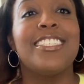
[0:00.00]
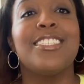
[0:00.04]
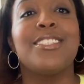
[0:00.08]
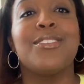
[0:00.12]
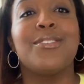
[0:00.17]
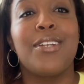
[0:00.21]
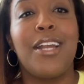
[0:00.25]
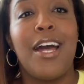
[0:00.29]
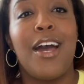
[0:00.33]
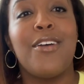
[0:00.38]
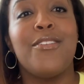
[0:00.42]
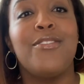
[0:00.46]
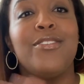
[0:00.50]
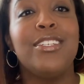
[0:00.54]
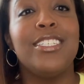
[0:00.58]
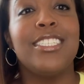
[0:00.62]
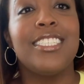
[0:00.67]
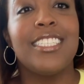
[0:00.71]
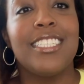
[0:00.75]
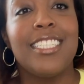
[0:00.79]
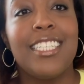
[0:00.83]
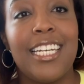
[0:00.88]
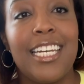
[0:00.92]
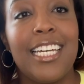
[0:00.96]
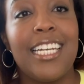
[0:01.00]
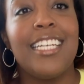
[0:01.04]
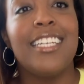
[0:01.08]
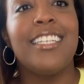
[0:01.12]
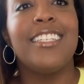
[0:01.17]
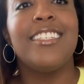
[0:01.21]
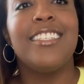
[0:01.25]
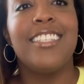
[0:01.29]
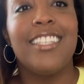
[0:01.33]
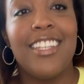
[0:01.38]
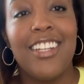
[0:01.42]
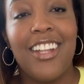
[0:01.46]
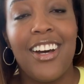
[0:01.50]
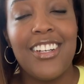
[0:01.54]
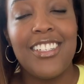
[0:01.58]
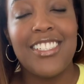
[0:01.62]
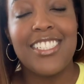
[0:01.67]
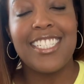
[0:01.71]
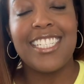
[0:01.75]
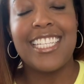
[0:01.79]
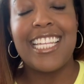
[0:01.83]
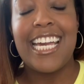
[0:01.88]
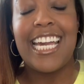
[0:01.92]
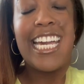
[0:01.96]
is when I officially launched
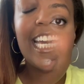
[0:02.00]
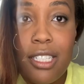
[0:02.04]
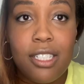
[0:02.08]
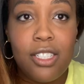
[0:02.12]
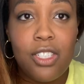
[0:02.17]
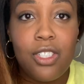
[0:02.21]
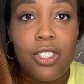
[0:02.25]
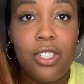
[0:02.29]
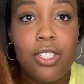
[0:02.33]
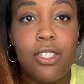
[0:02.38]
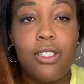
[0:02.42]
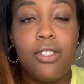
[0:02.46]
this thing.